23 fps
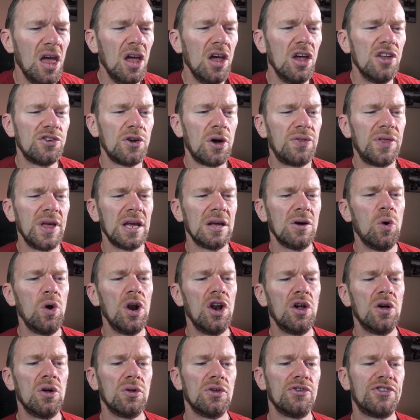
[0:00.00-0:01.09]
So I think all in
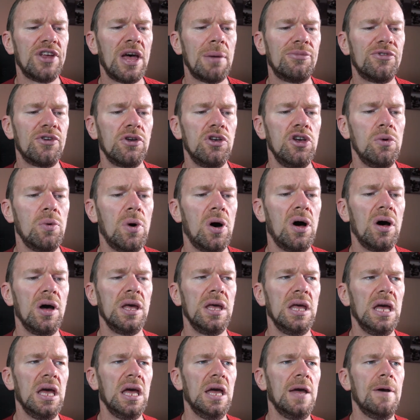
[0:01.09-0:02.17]
all, Samsung
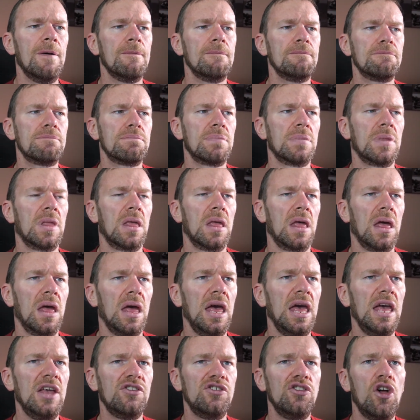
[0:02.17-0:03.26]
UI
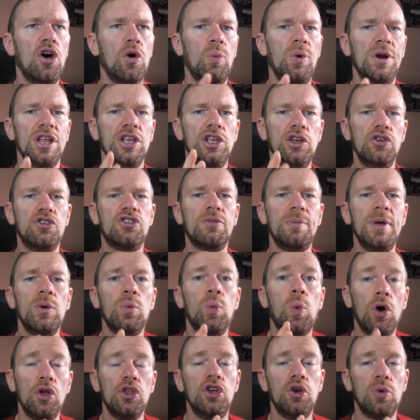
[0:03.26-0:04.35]
is not what it used to be.
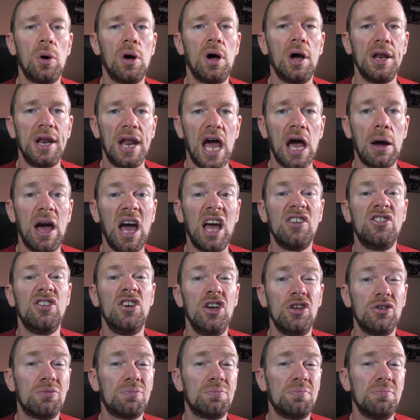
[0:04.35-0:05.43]
One UI now
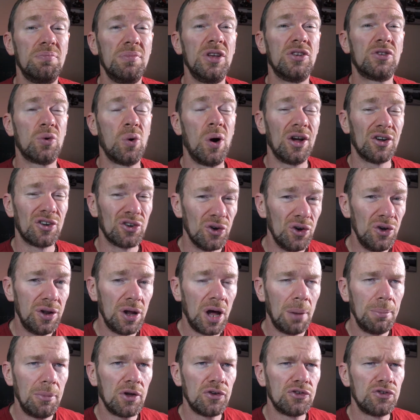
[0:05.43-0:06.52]
actually is quite good.
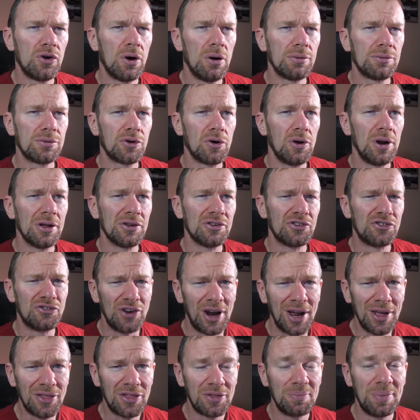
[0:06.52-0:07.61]
I'm not sure I'd call it a
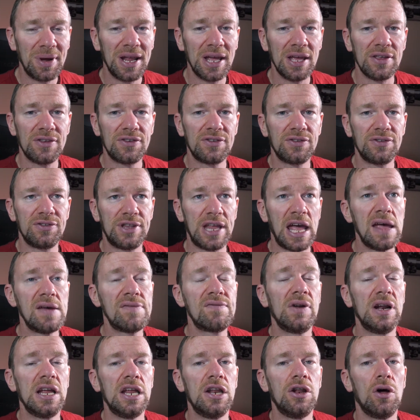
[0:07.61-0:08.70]
strength, but it's
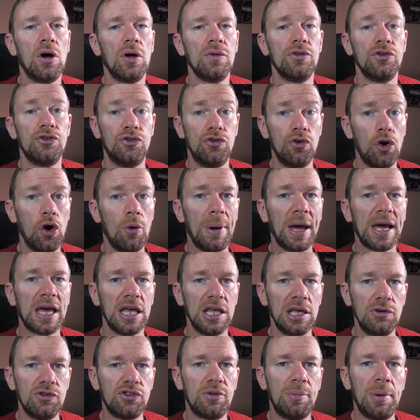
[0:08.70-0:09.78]
definitely not the drawback it
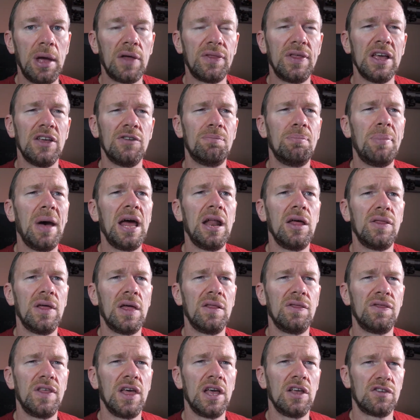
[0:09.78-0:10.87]
used to be. I think it's better
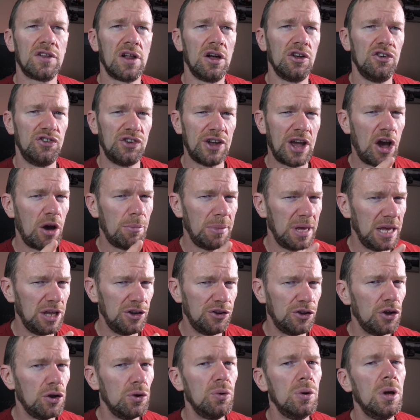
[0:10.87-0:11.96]
than things like Xiaomi
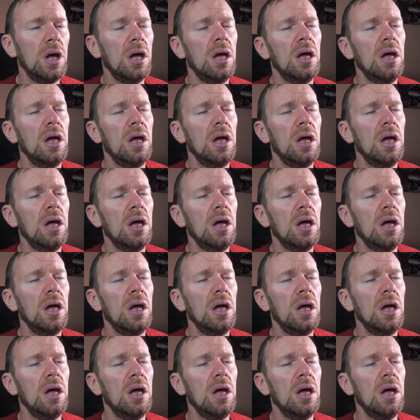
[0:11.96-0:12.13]
do.